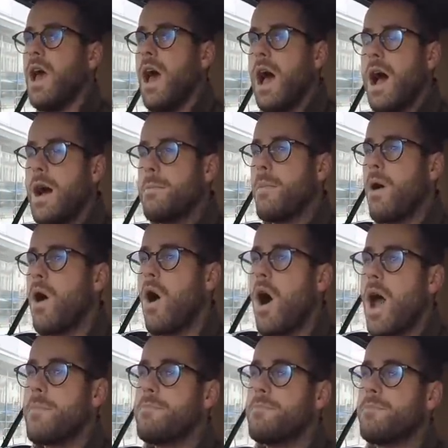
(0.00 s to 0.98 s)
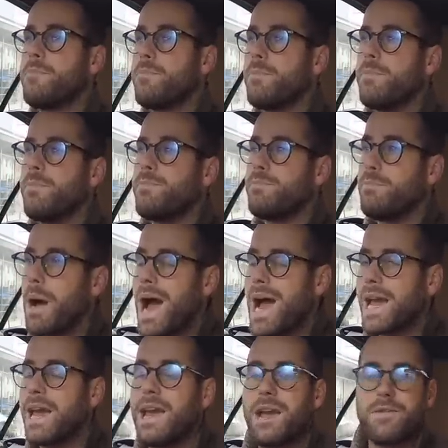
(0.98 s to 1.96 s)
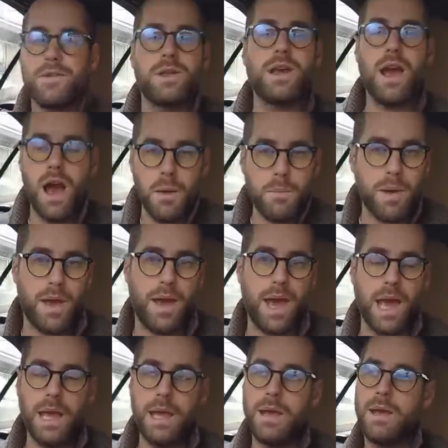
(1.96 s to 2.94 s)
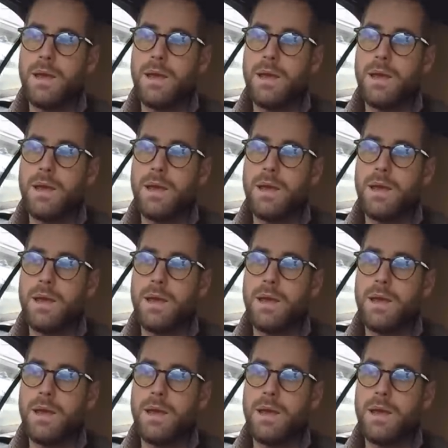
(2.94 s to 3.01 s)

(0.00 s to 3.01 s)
Um, I'm backing everything up here